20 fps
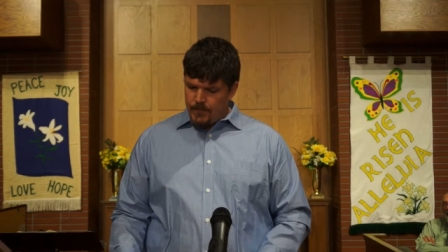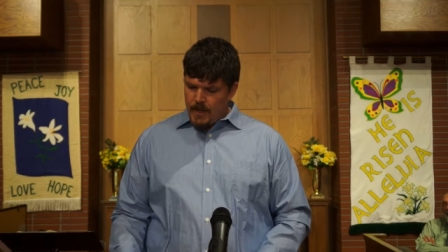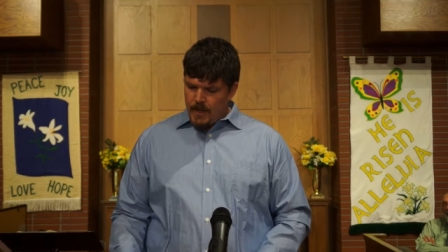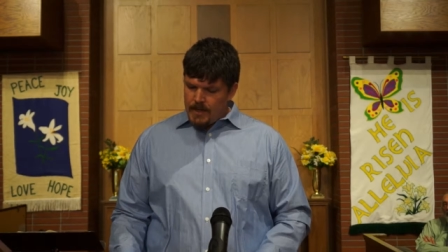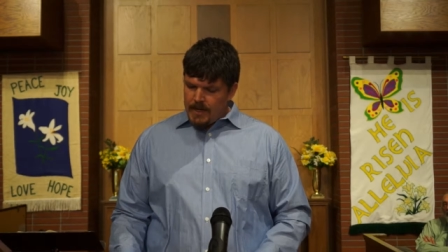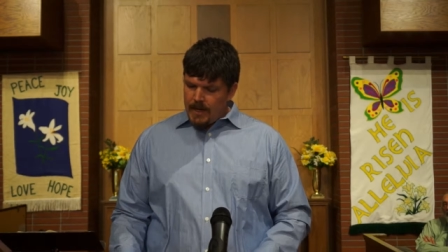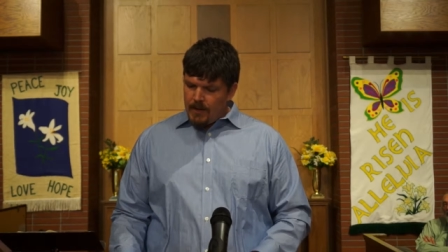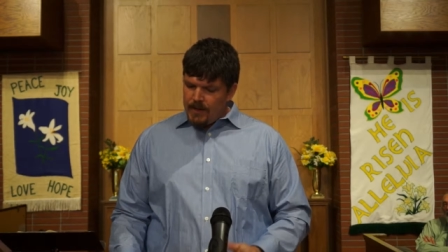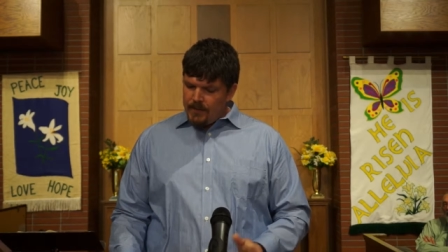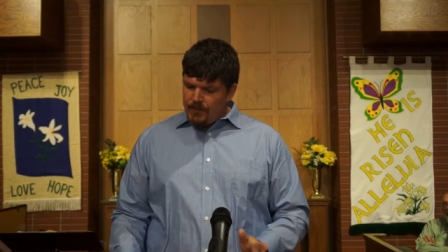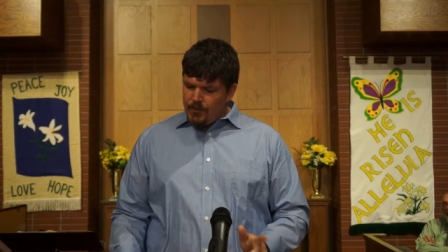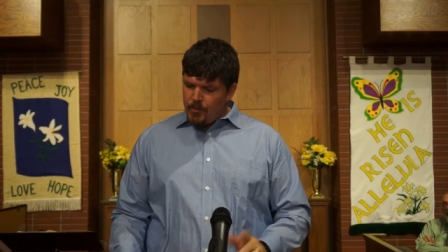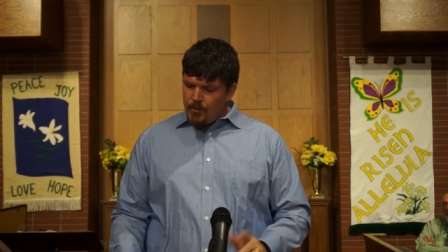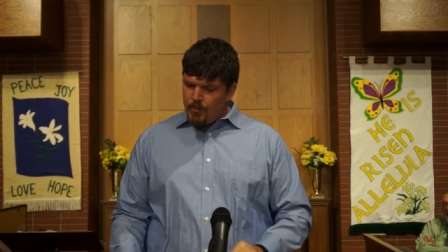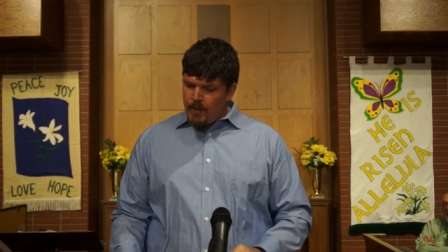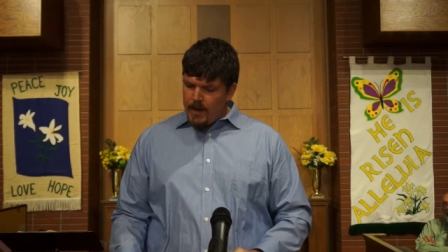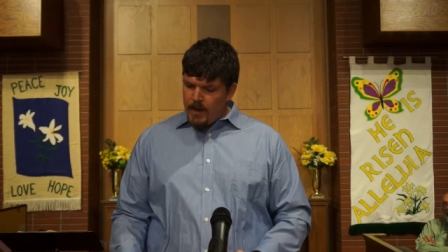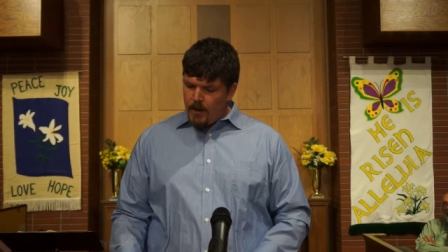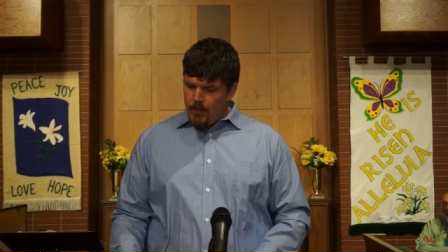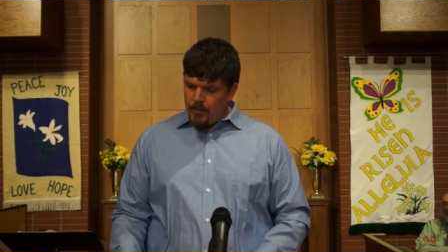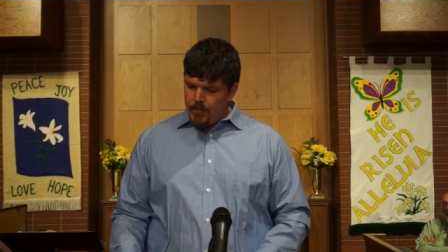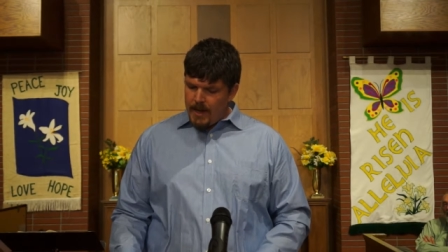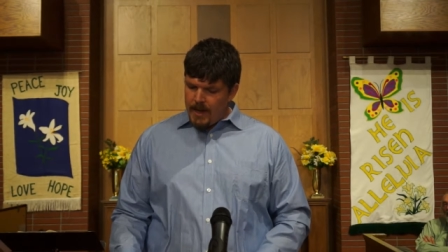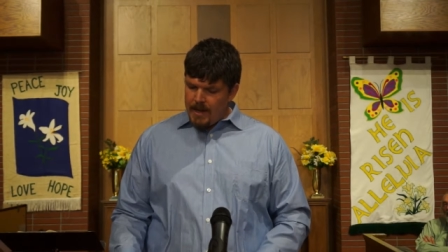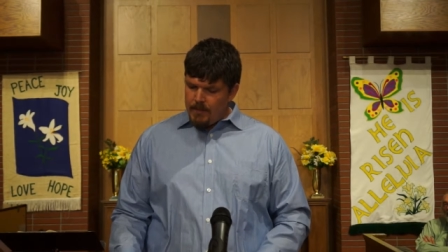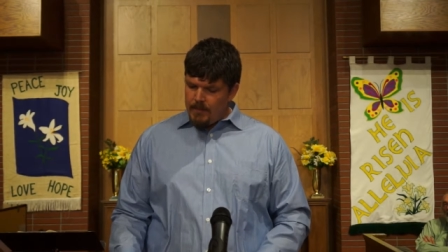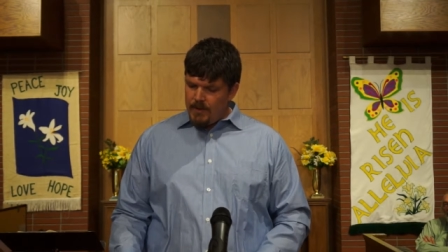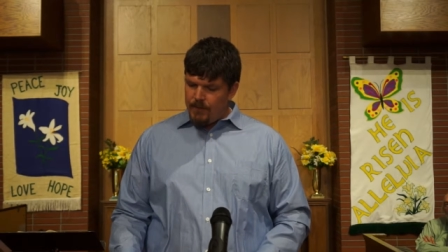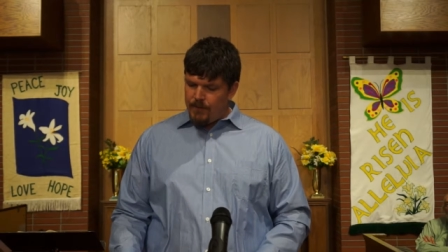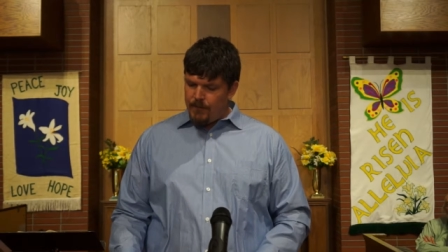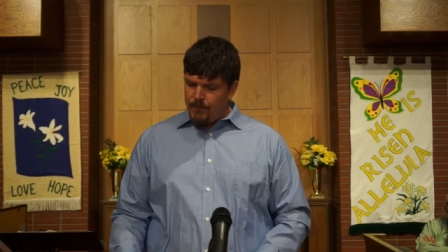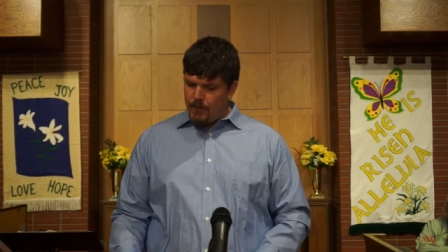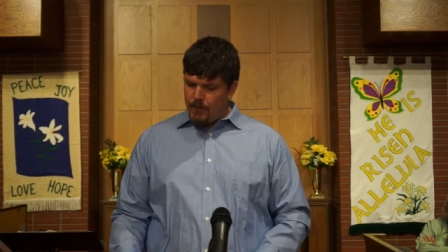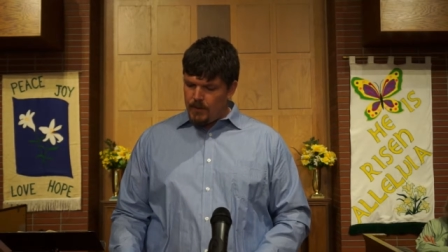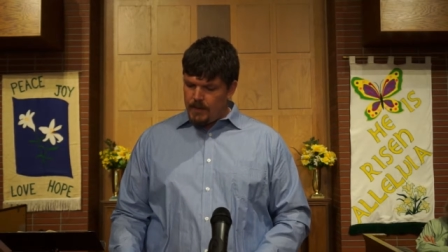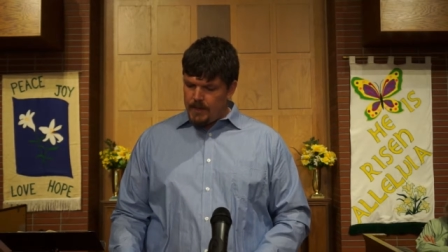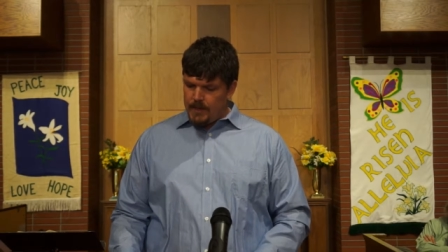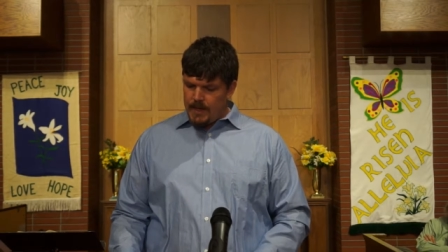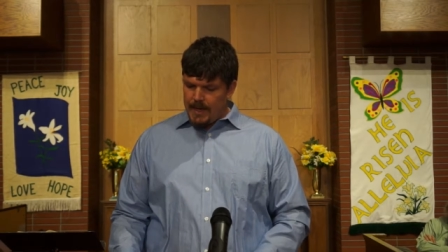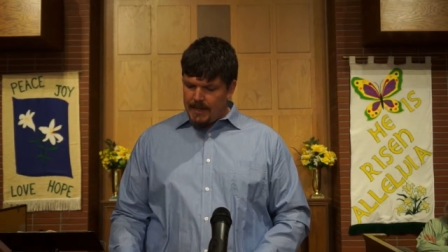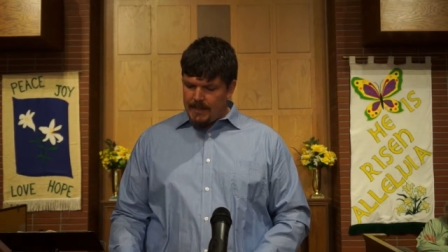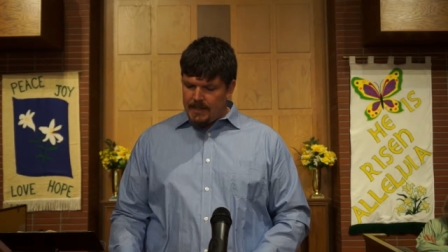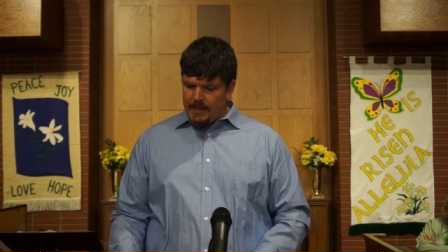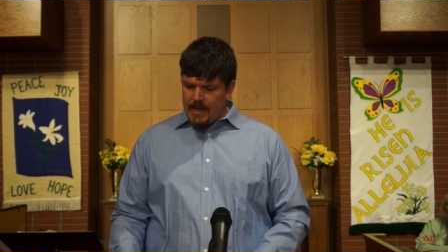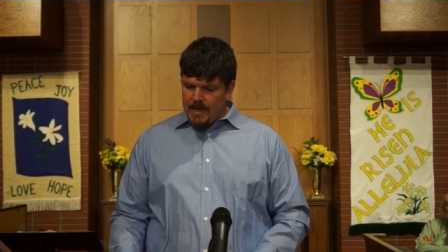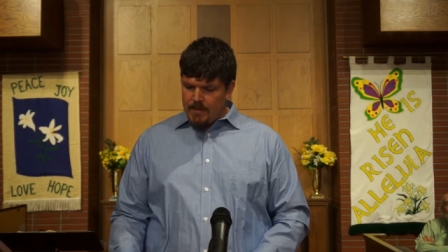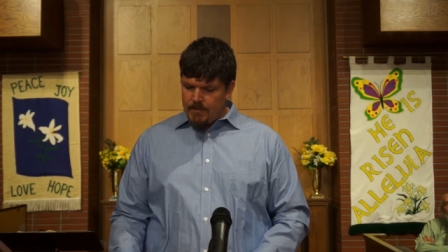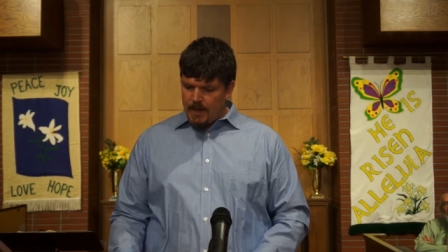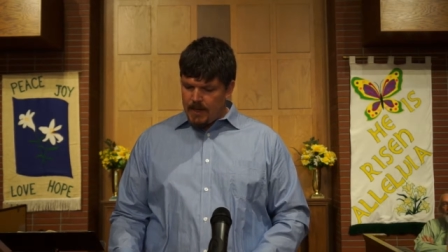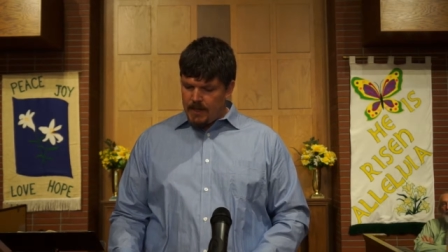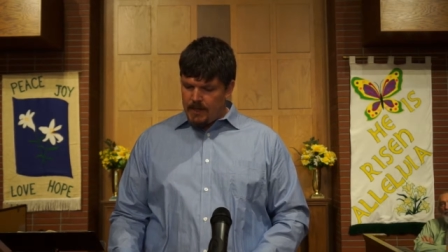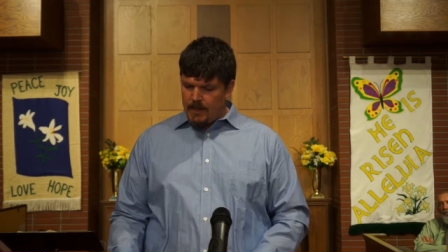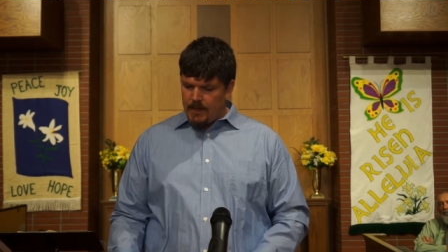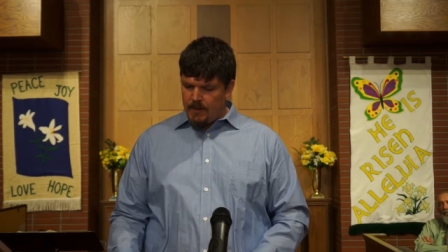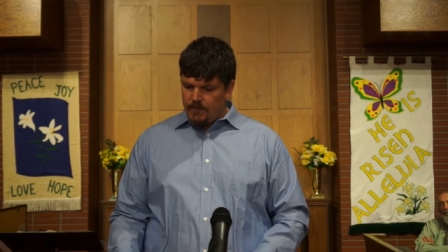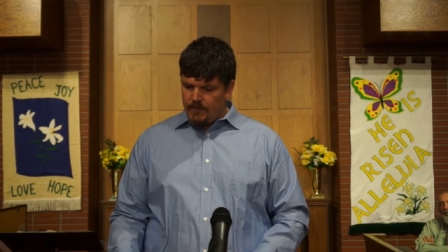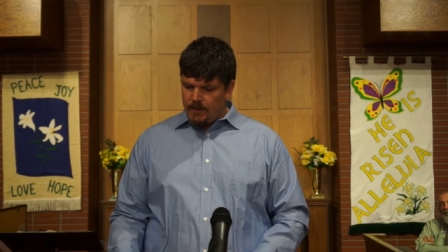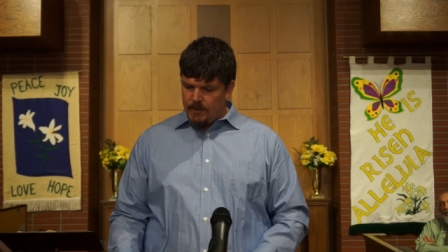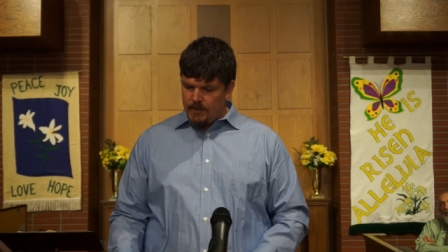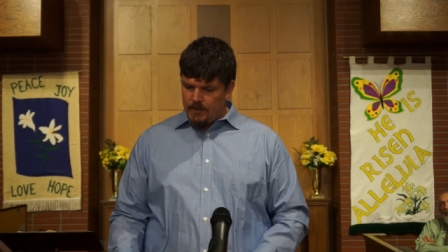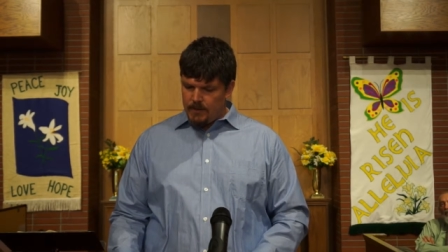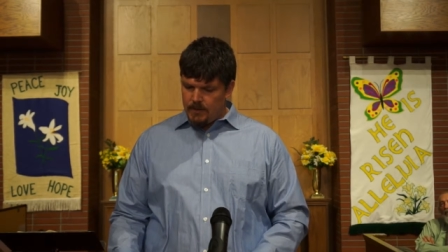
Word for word: Now, if you obey me fully and keep my covenant,